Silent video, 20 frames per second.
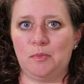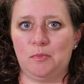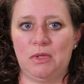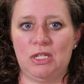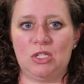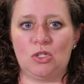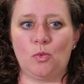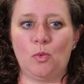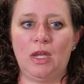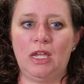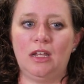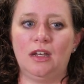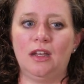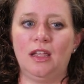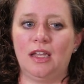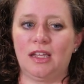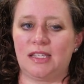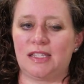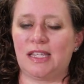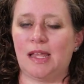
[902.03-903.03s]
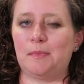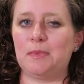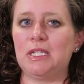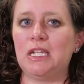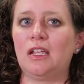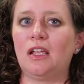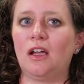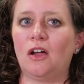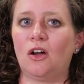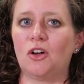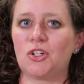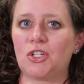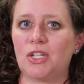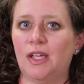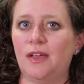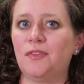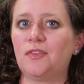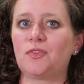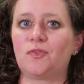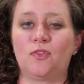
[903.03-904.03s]
between accepting
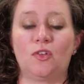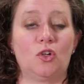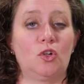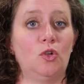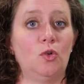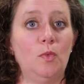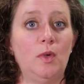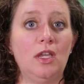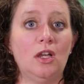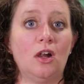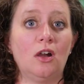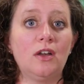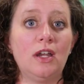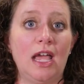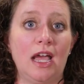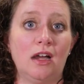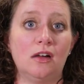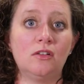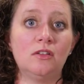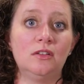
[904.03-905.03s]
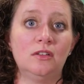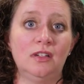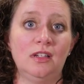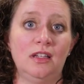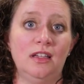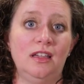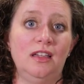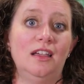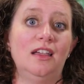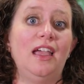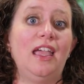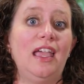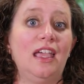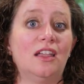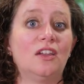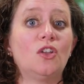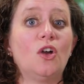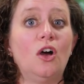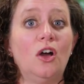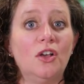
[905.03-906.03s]
ourselves for who we are now
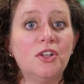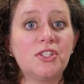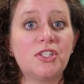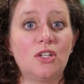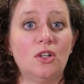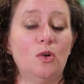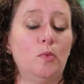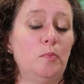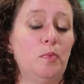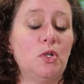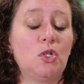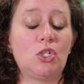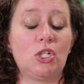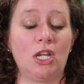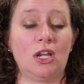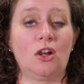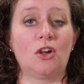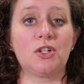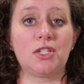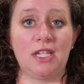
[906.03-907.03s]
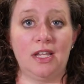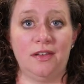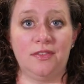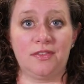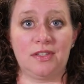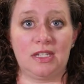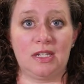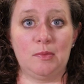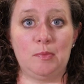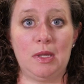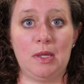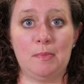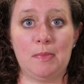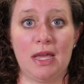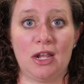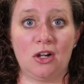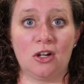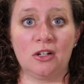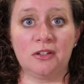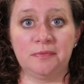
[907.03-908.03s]
and also pushing ourselves to be
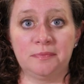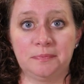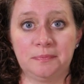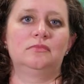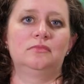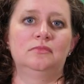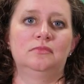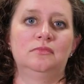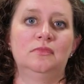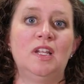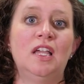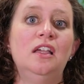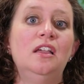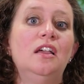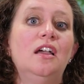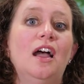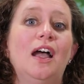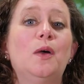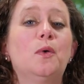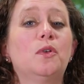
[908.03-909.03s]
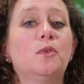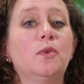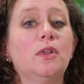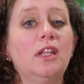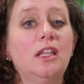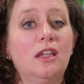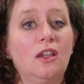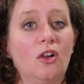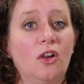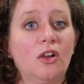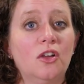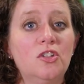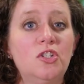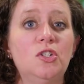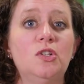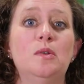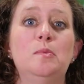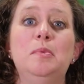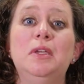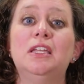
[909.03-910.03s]
better. I would really encourage
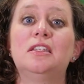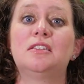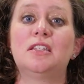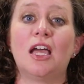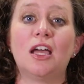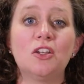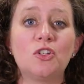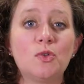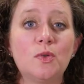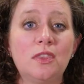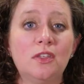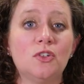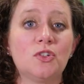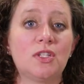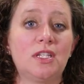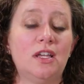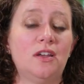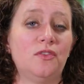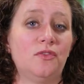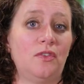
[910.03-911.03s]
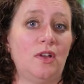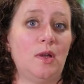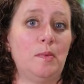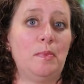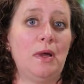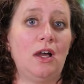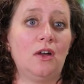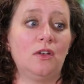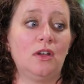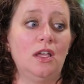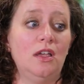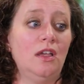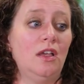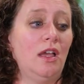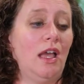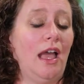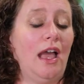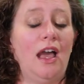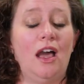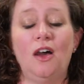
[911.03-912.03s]
you to be in touch with yourself about
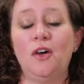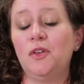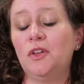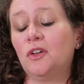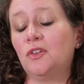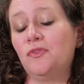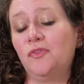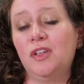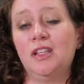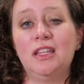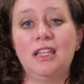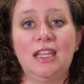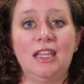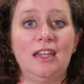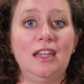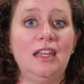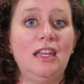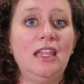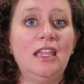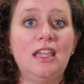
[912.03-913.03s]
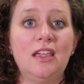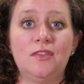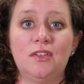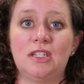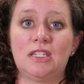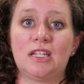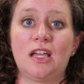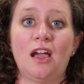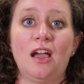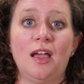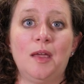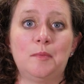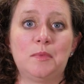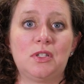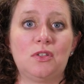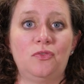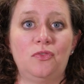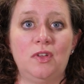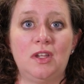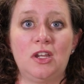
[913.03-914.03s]
how you're feeling at any given time
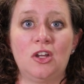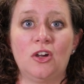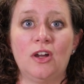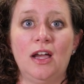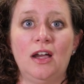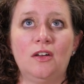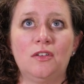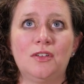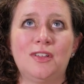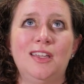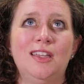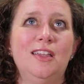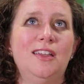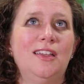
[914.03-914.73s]
to figure out,